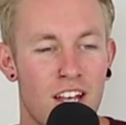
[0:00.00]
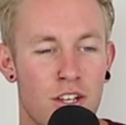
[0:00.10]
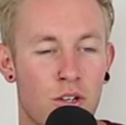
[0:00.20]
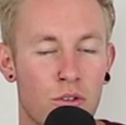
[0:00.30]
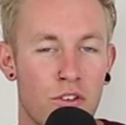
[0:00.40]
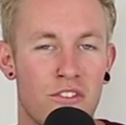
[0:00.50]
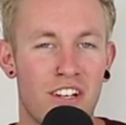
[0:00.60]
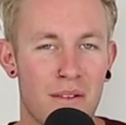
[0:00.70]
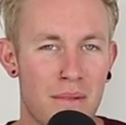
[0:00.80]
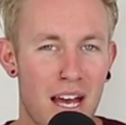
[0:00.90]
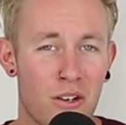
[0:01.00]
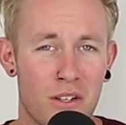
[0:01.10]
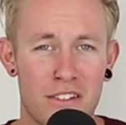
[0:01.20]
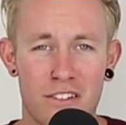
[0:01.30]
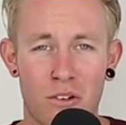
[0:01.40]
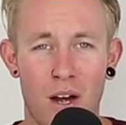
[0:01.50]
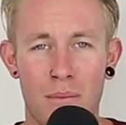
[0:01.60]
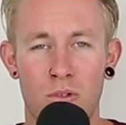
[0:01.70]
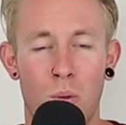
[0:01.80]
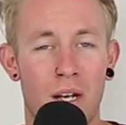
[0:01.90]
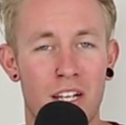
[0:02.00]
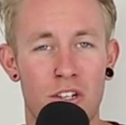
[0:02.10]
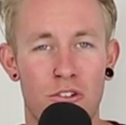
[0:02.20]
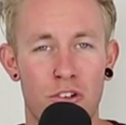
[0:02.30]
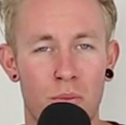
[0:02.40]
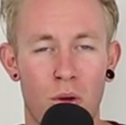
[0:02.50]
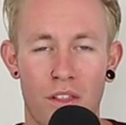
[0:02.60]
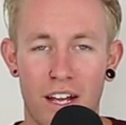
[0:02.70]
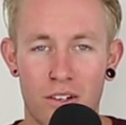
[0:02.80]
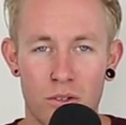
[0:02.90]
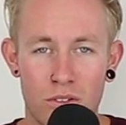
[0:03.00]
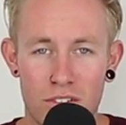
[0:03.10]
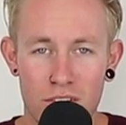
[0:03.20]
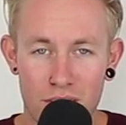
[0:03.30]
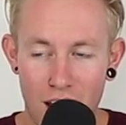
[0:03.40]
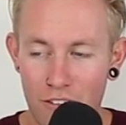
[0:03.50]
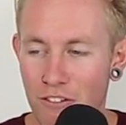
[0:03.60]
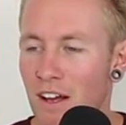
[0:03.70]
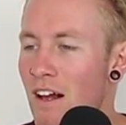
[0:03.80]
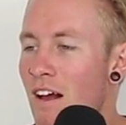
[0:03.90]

You can also check me out on Instagram, Twitter, YouTube, all that good stuff.